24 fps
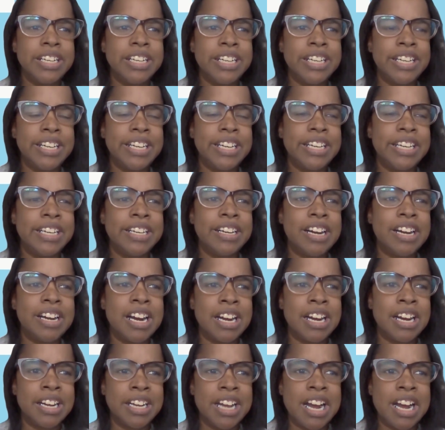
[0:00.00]
and
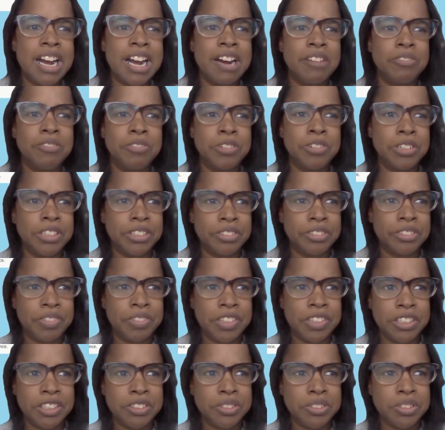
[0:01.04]
I got one of
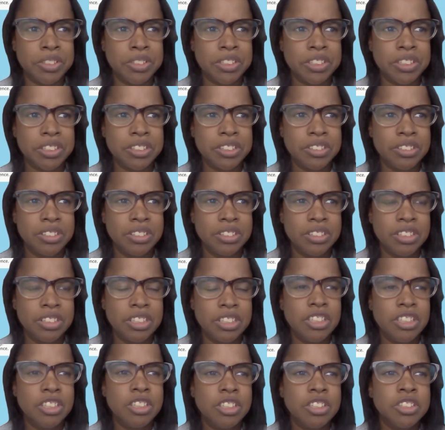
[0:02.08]
those.
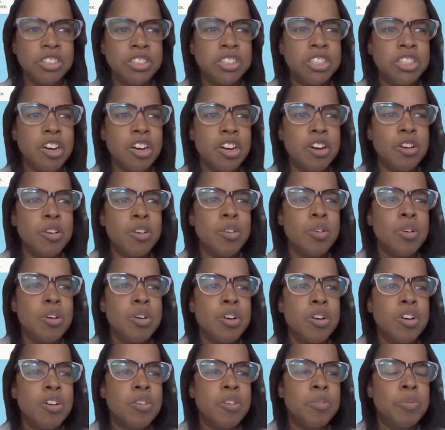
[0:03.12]
So
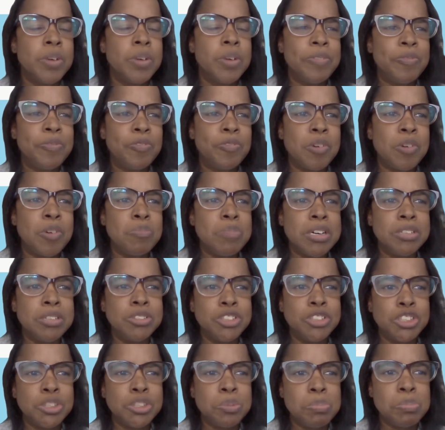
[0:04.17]
with
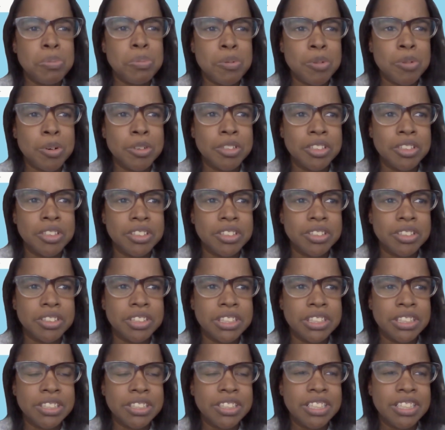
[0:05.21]
remote
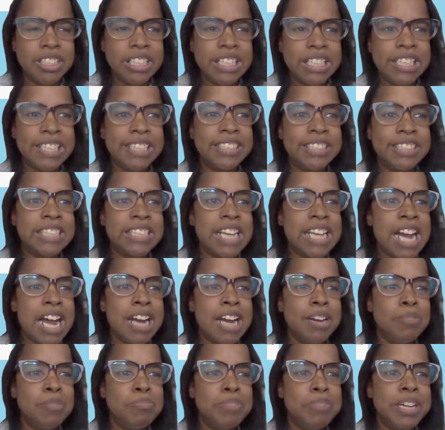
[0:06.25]
supports, it's
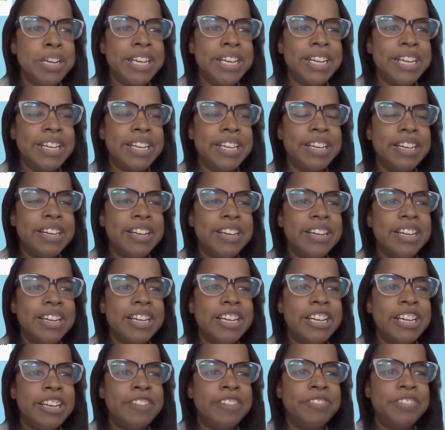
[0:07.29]
got to be
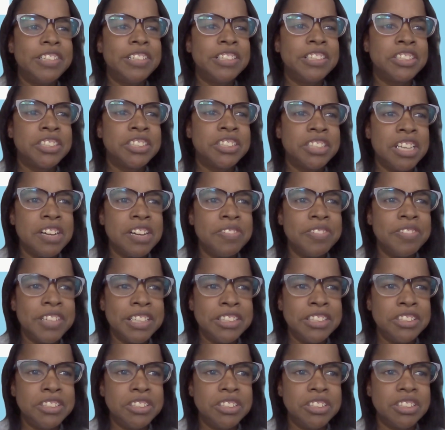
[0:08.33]
if the stuff
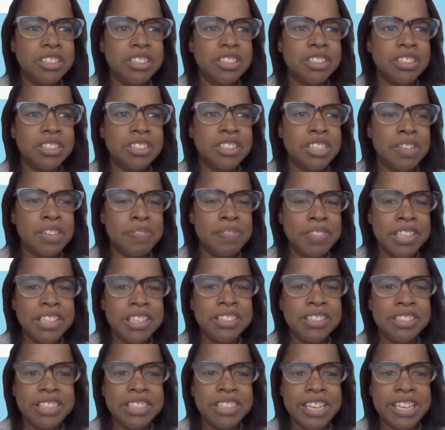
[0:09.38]
that some of
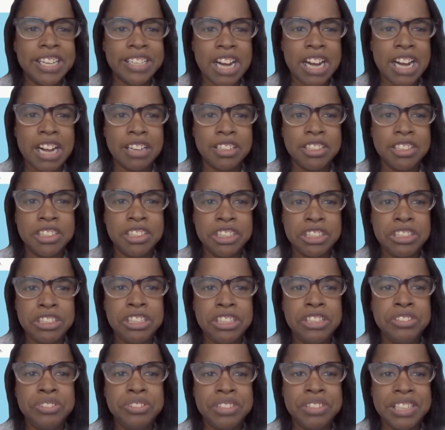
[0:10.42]
the technology
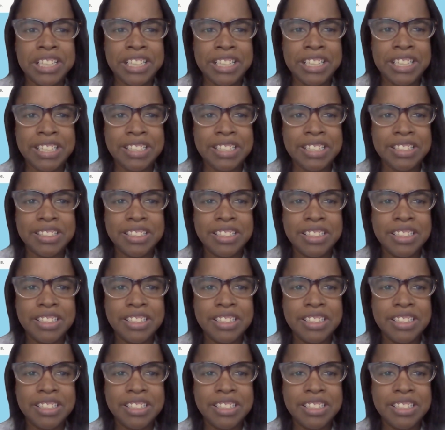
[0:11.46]
you need